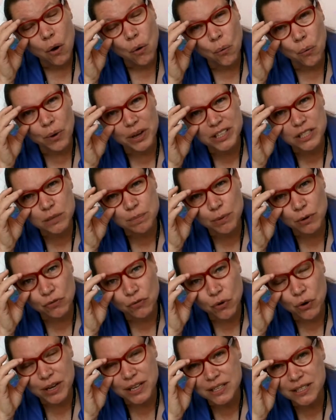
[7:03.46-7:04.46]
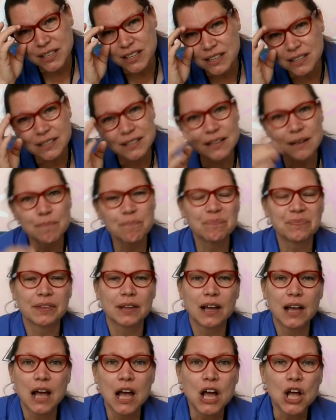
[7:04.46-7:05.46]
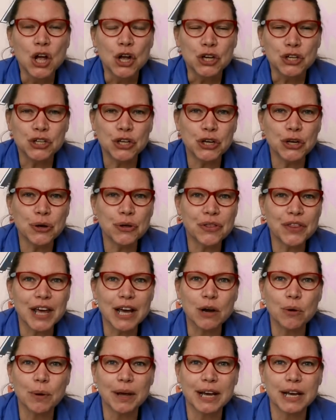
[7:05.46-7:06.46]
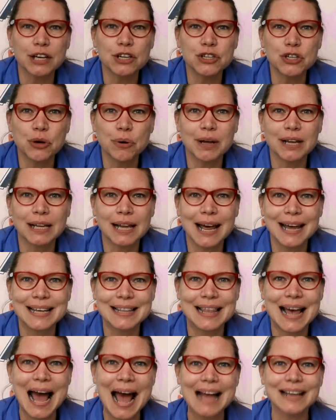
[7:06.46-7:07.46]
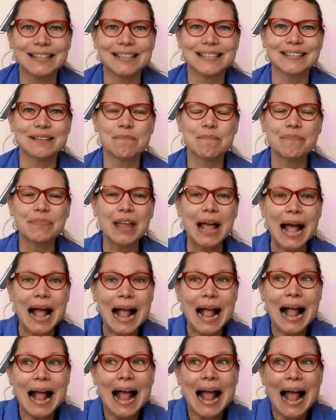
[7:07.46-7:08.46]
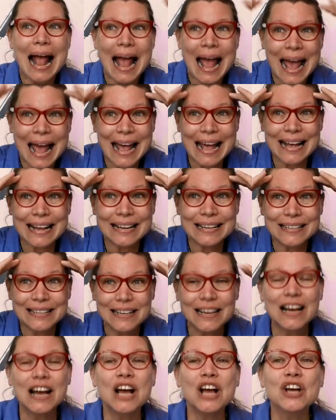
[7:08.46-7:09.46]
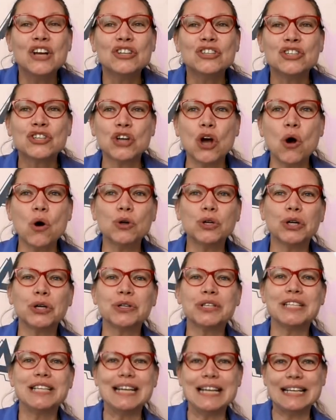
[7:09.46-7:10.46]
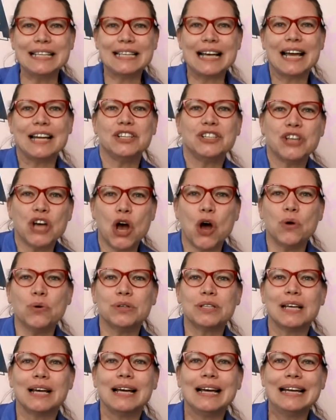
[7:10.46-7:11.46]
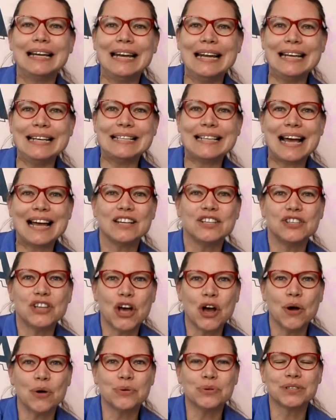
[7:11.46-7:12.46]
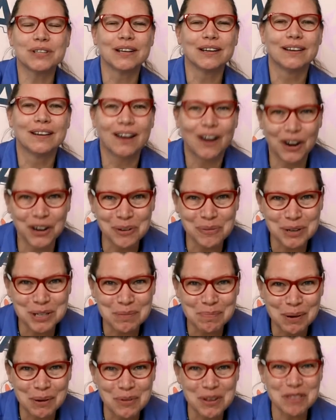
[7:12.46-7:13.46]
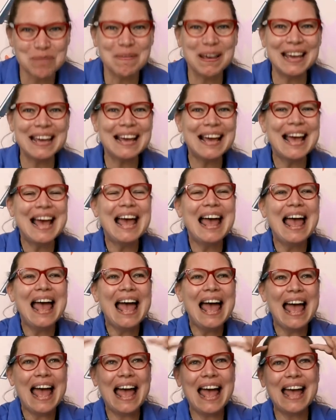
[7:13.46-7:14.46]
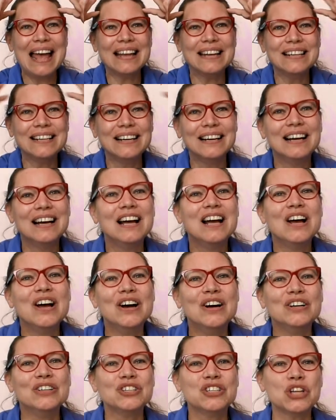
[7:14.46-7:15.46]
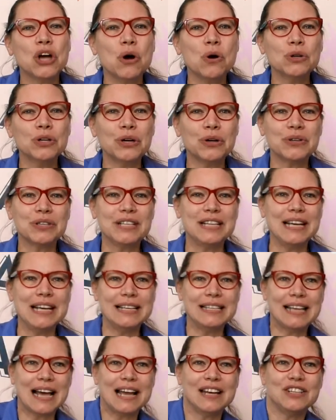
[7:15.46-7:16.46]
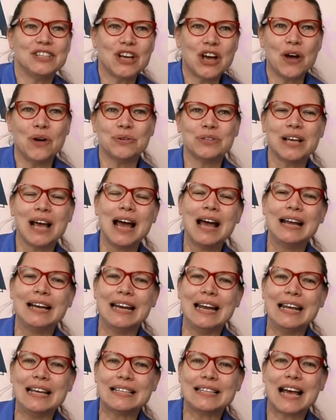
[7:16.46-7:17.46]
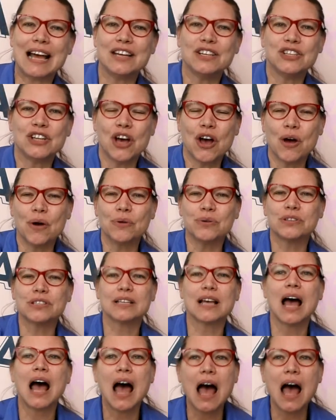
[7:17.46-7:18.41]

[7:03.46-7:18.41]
whisper voices? Do you think we can do it like that? Head, shoulders, knees and toes, knees and toes. Are you whispering with me? Head, shoulders, knees and toes, knees and toes.